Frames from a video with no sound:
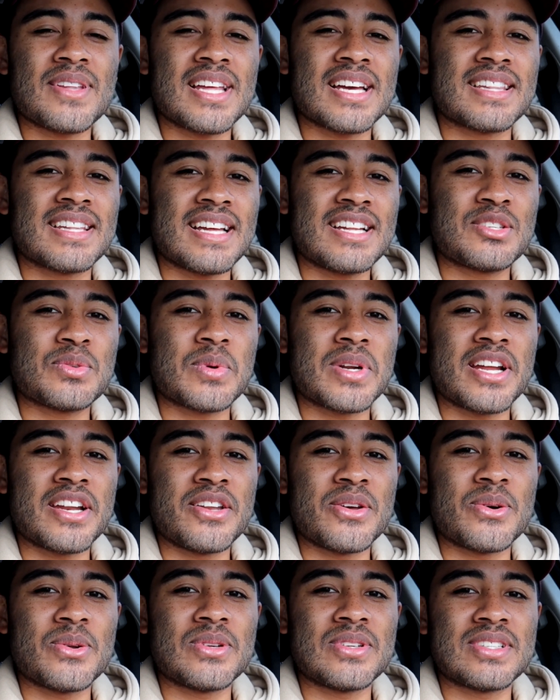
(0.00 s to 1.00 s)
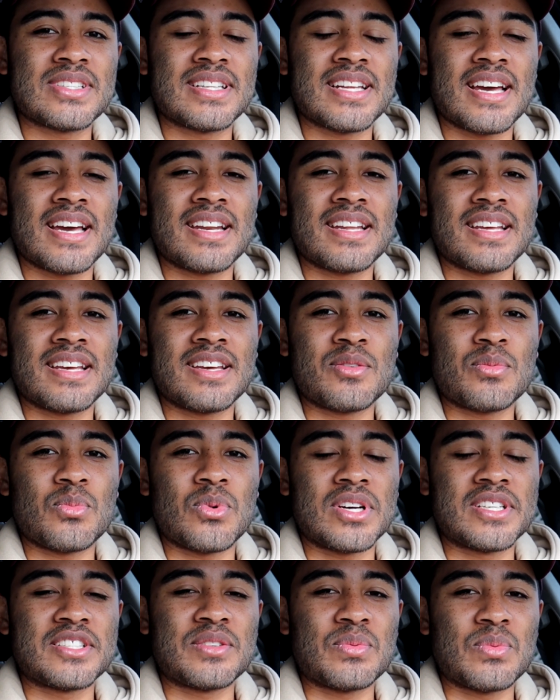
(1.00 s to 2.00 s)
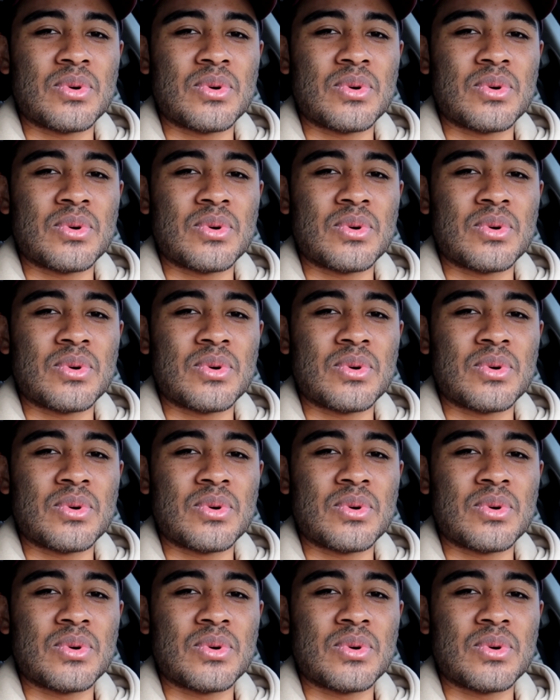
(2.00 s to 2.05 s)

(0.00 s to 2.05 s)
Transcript: like that's when I noticed that it wasn't